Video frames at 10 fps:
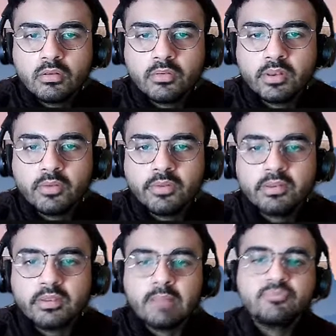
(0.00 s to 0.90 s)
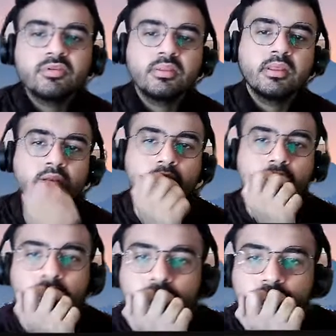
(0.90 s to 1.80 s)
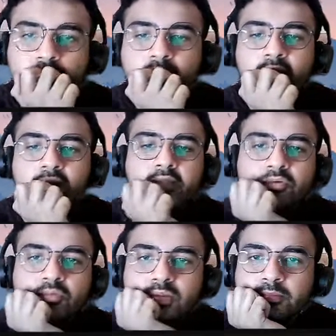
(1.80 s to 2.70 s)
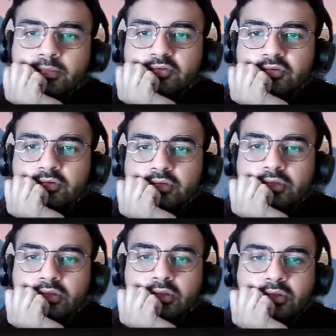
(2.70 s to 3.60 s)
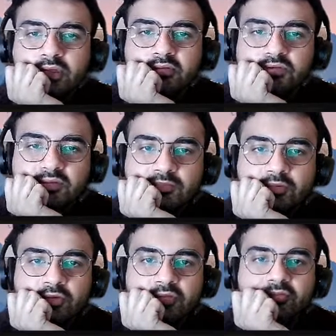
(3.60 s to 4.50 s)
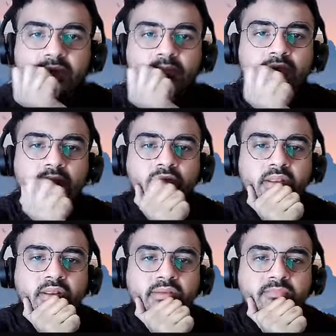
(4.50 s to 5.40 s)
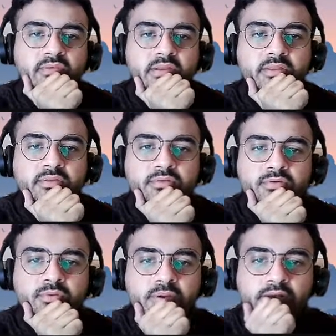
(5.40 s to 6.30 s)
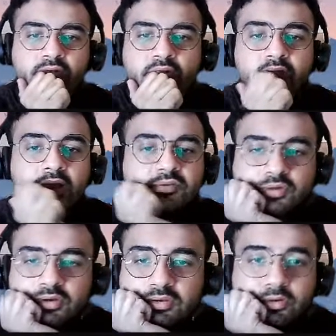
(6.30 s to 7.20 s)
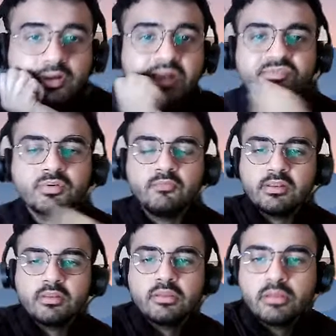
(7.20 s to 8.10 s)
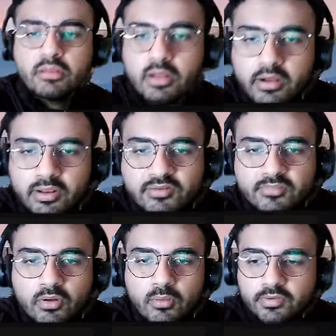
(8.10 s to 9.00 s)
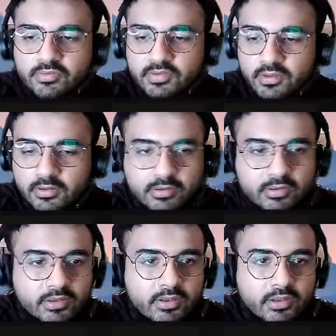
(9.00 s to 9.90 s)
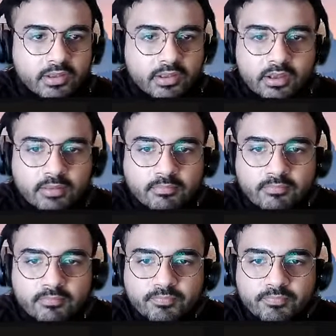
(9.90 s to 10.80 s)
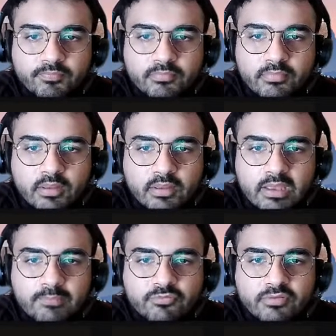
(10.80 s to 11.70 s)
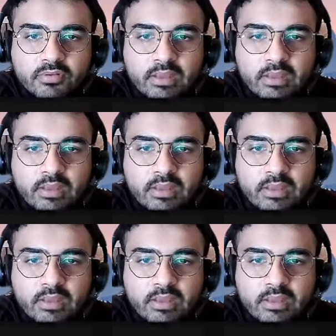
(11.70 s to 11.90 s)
I can capture there, right? And there could be some pressure on c7 at some point of time. Now there are some light square weaknesses against my opponent's king. Um, capture.